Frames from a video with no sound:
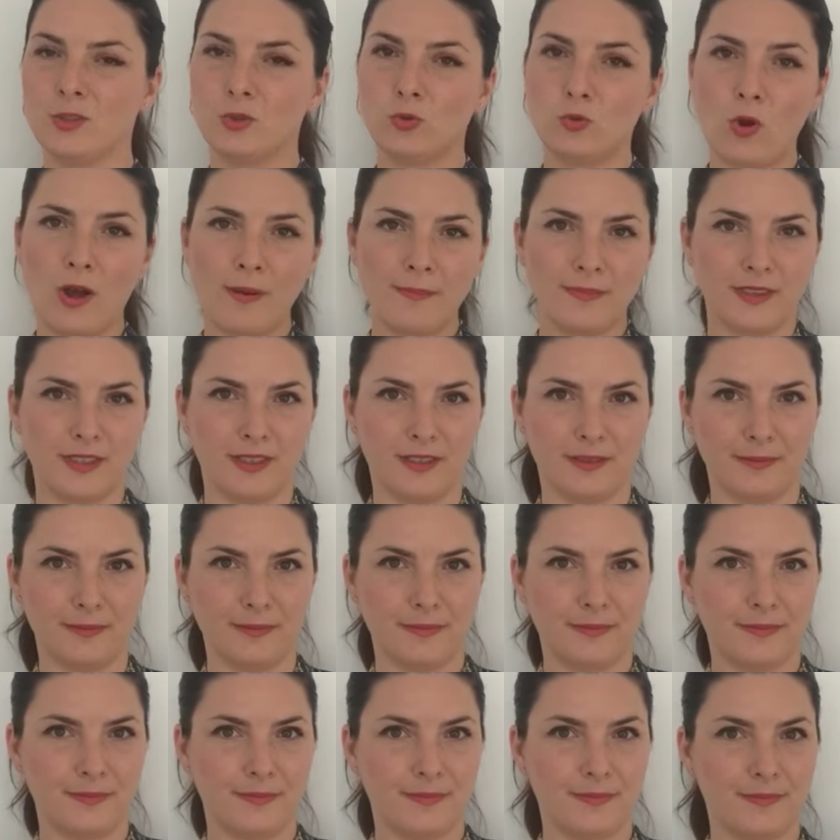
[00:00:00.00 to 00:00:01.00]
Toamnă,
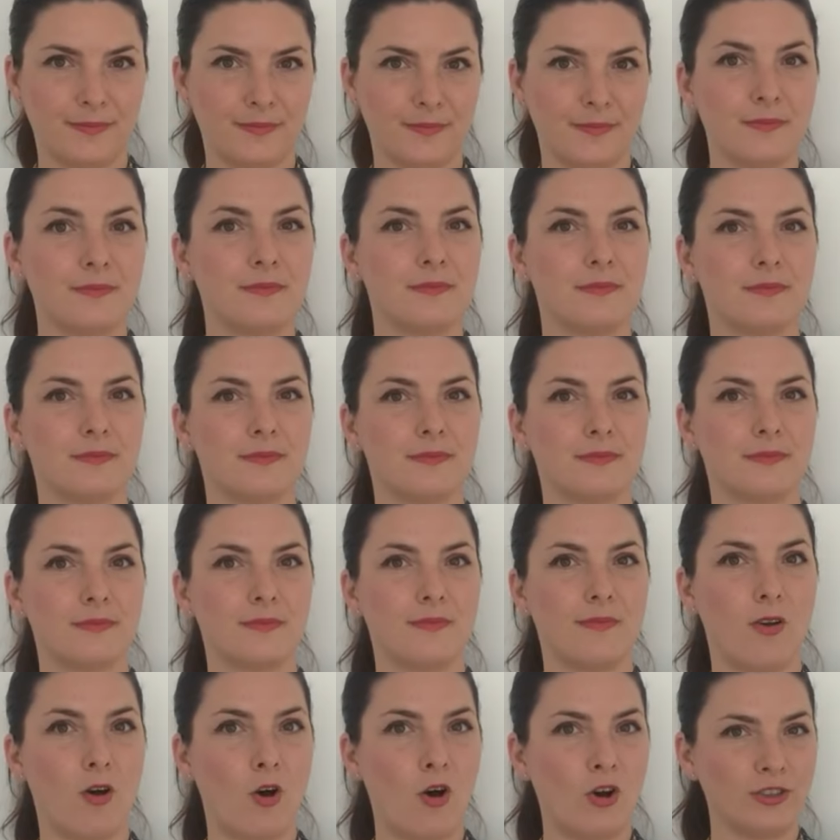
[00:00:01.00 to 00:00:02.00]

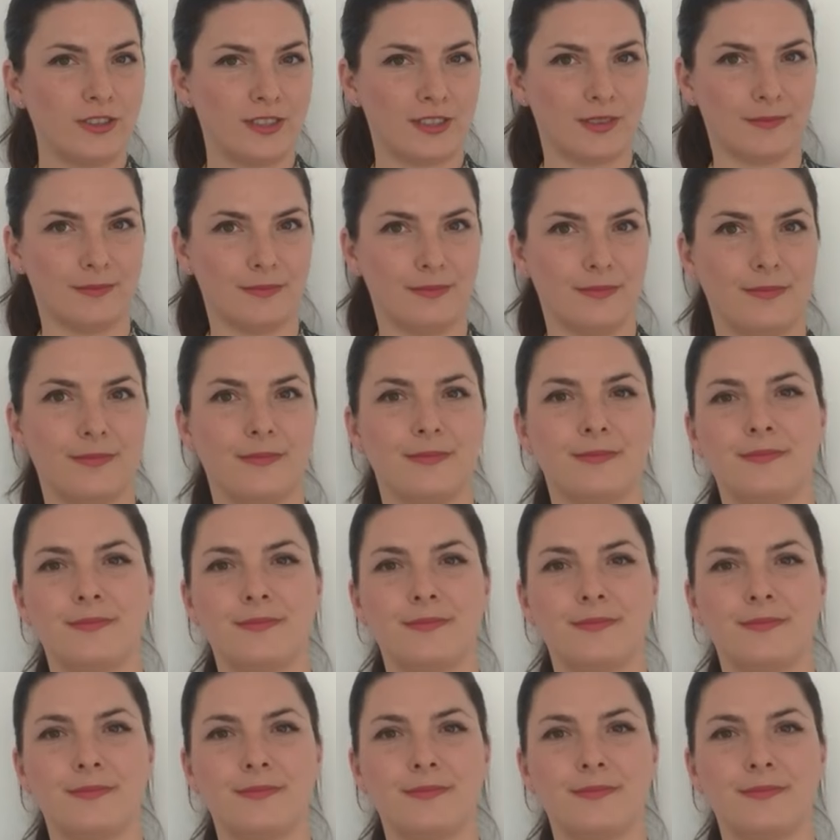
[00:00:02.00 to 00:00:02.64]
autumn.